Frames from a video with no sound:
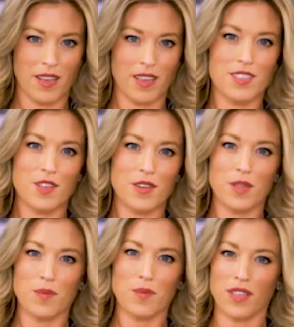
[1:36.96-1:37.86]

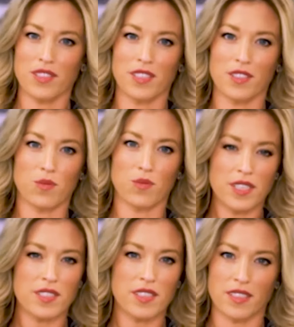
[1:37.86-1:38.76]
Considering the President's
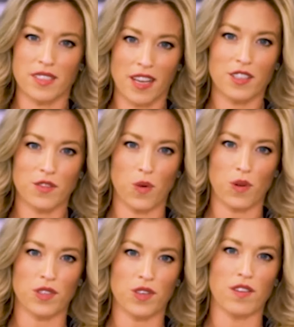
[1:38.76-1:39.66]
recent executive
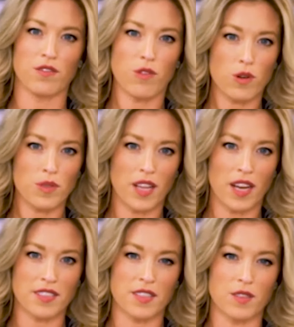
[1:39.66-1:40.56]
order on
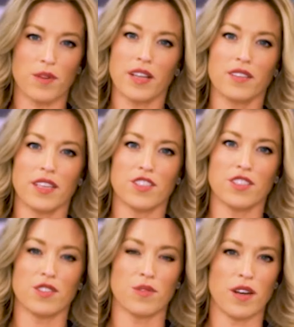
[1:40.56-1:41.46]
formalizing the
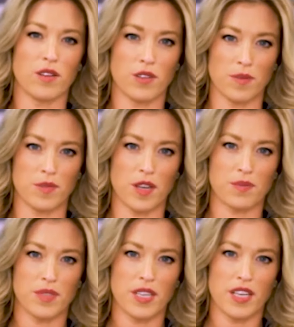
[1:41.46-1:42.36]
regulations around
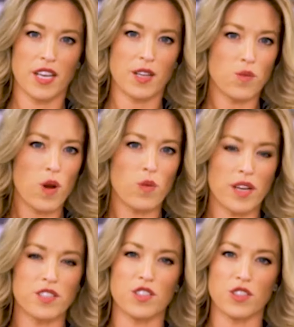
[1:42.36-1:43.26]
crypto, in what
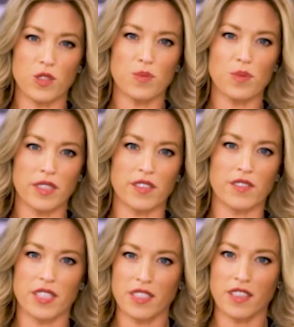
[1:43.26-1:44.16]
ways do you
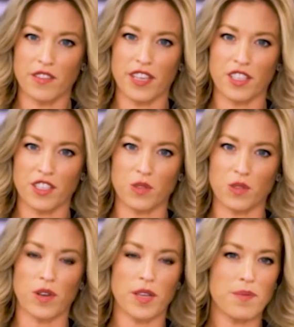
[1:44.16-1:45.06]
believe these
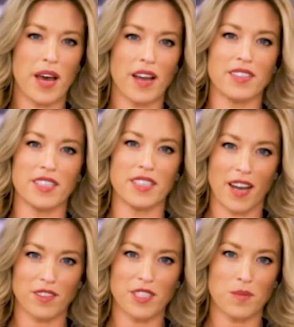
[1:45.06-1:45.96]
innovations will impact the
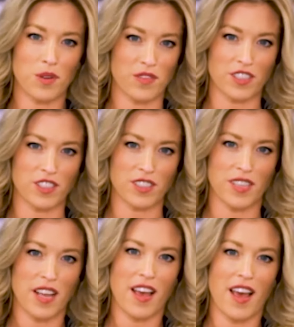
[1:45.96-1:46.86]
accounting
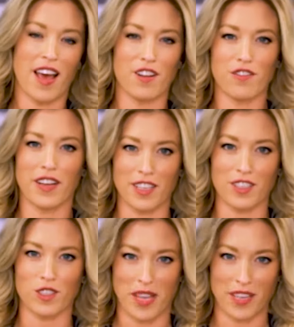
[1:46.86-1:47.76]
profession and
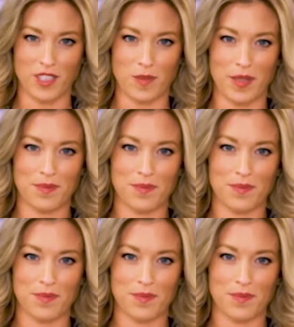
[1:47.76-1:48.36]
financial management?